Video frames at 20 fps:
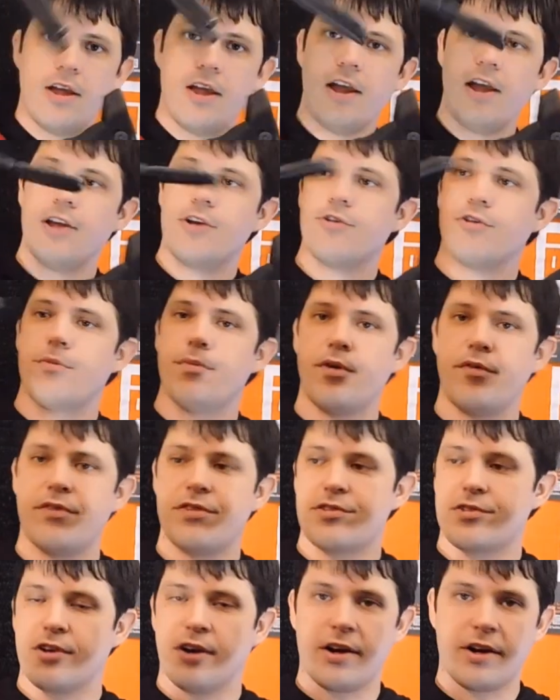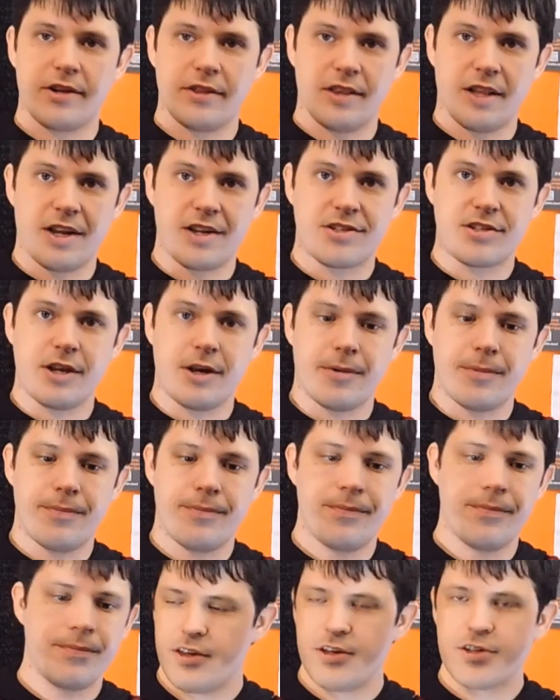and you can remove the stock like so.
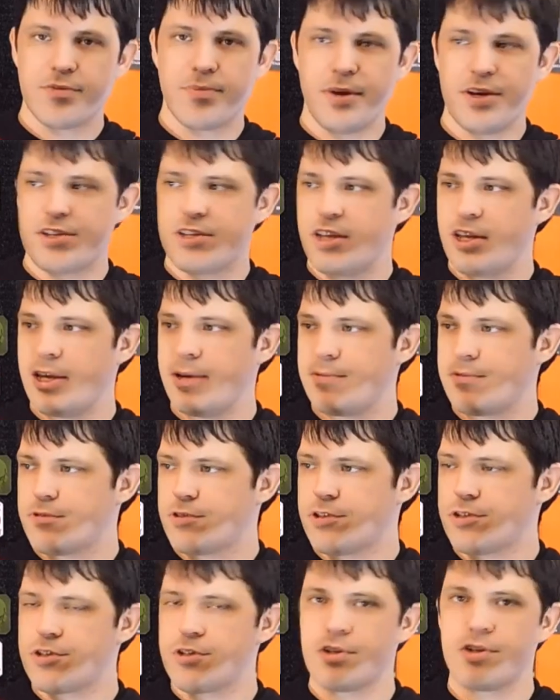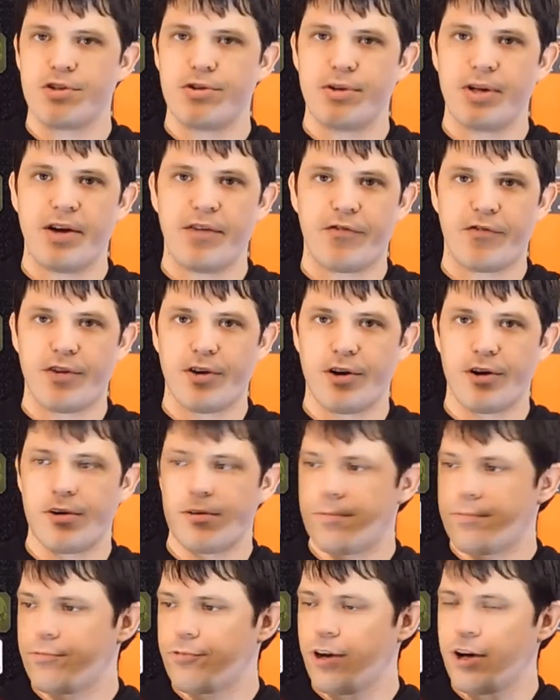This is basically just so you can do that for
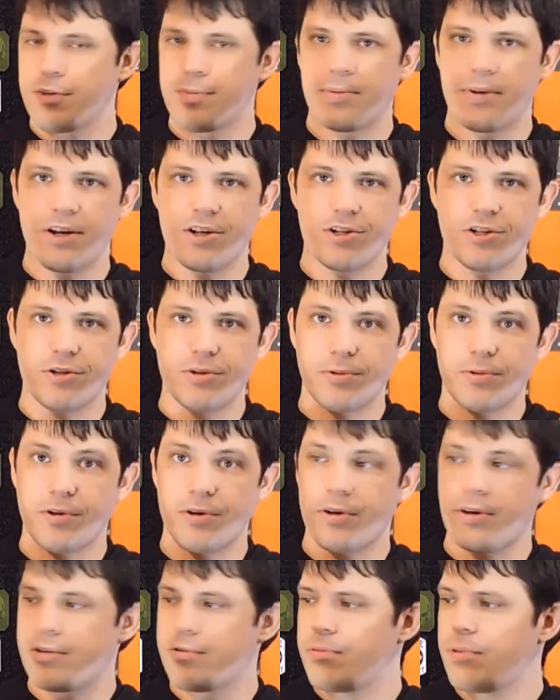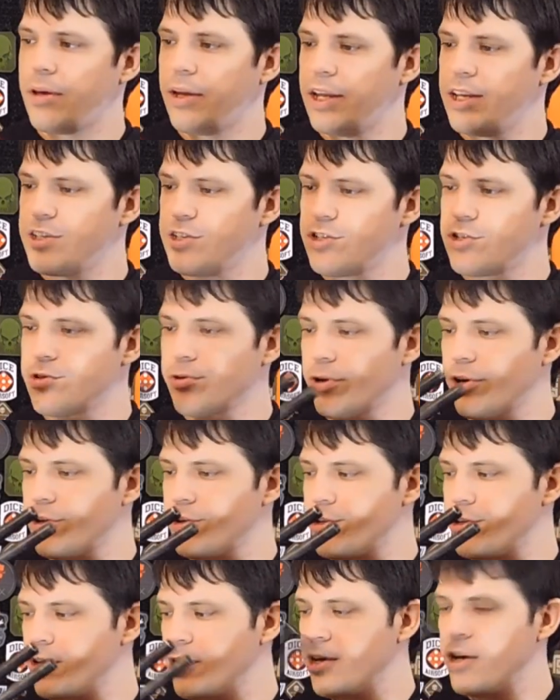transportation or easy
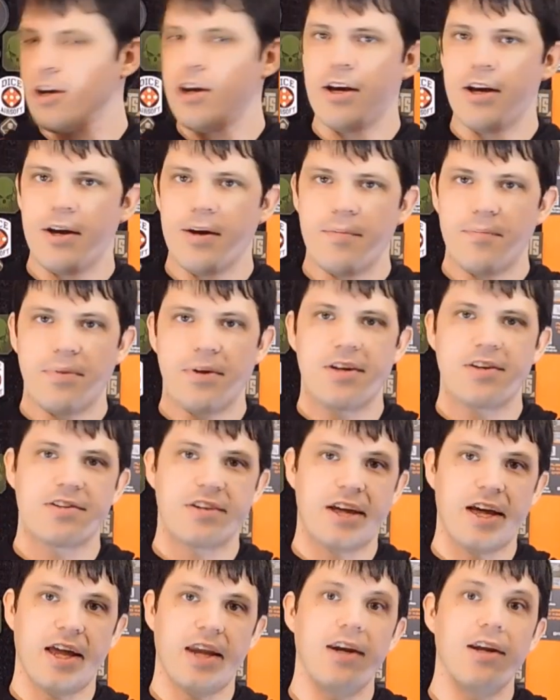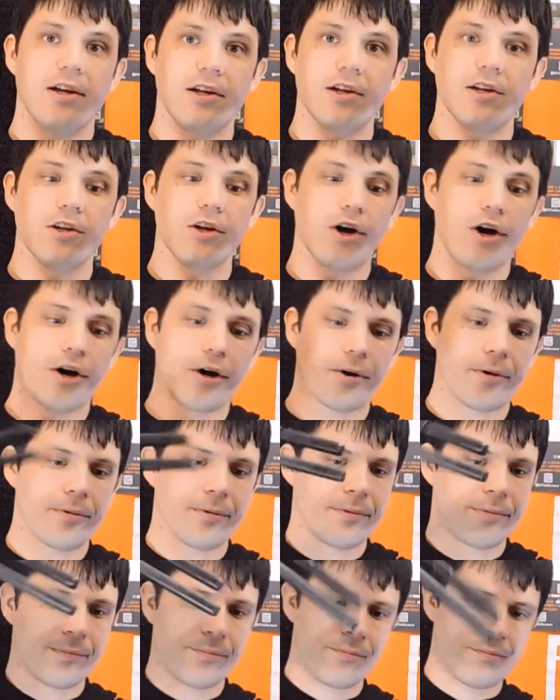storage. Because again, long.
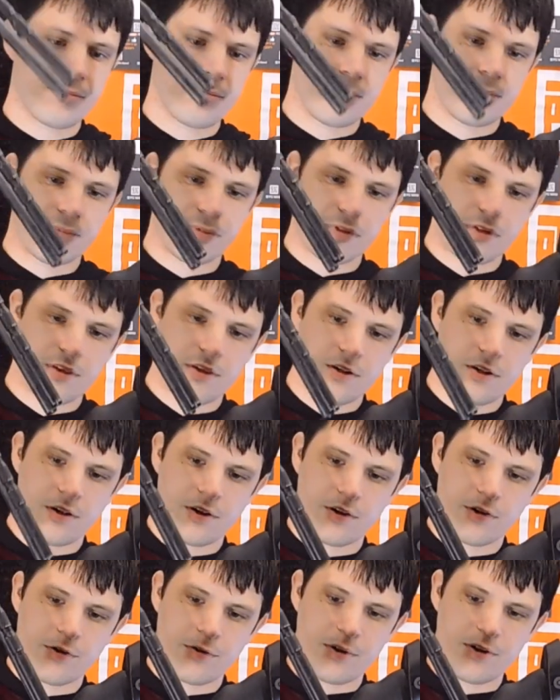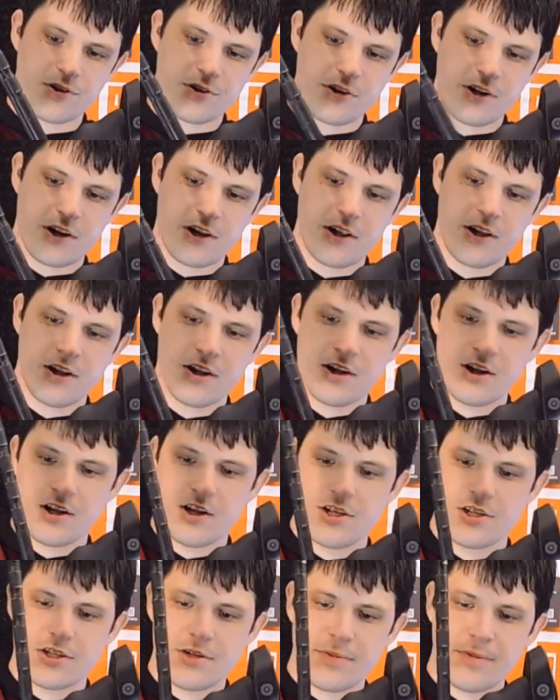To reinsert it,
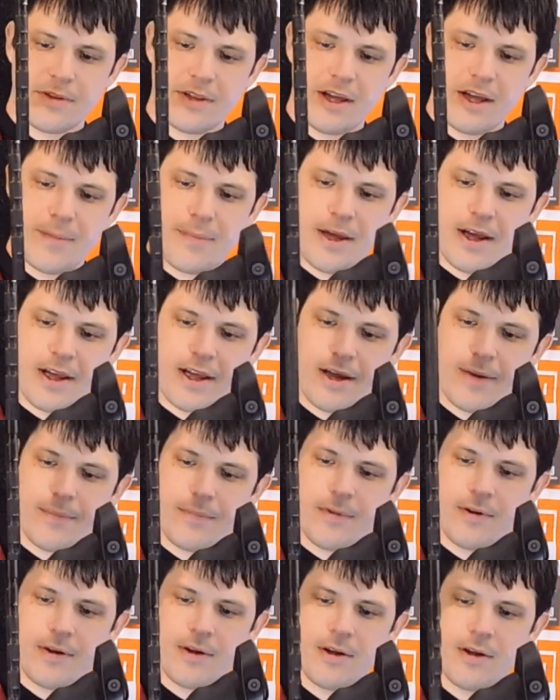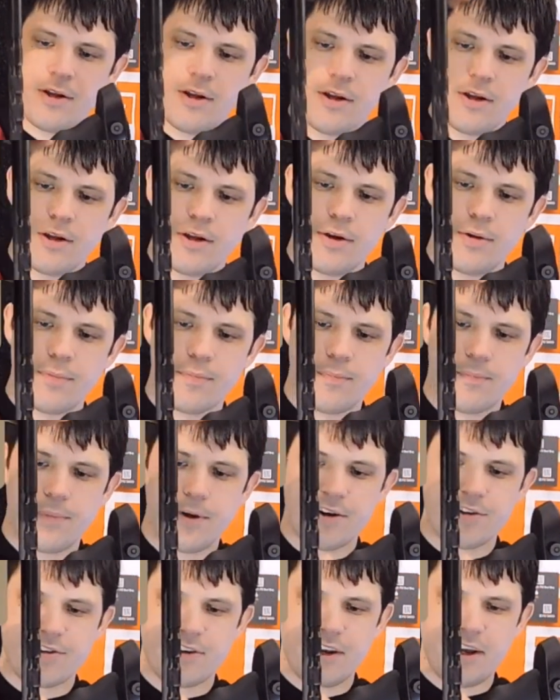simply line it back up,
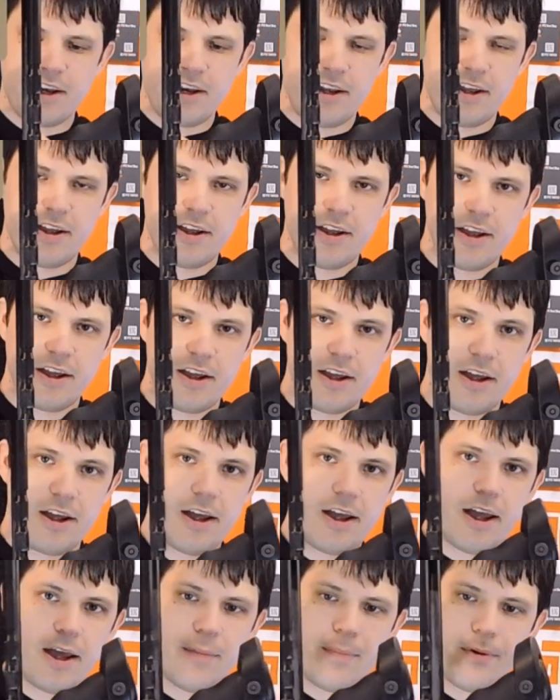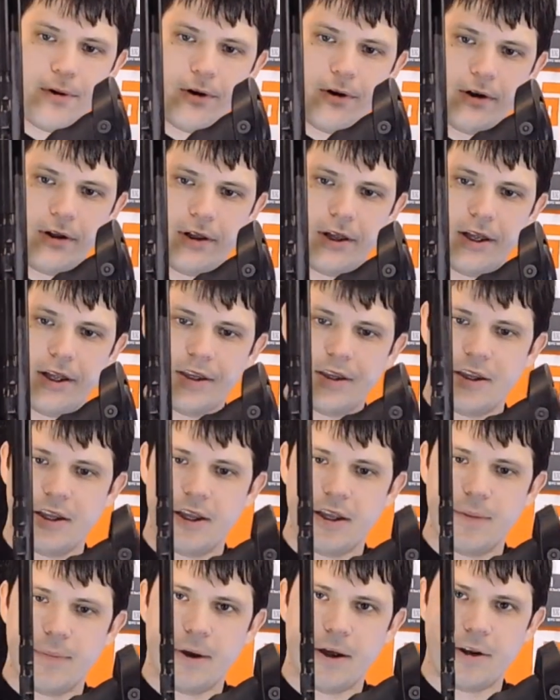press it in, and pull in
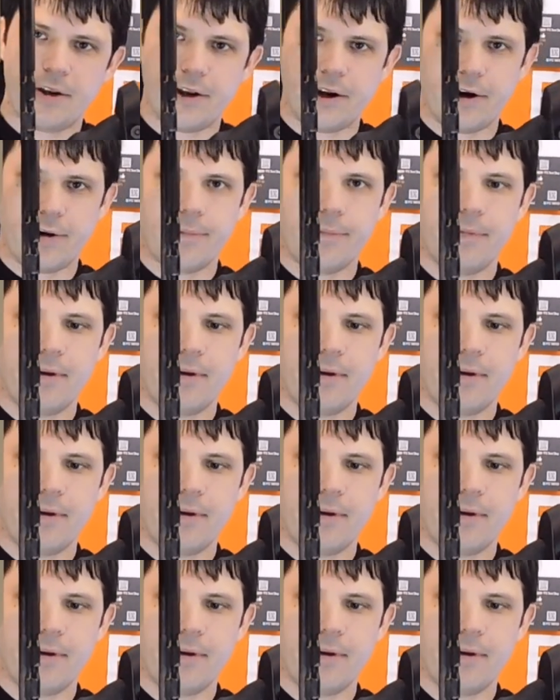the button here.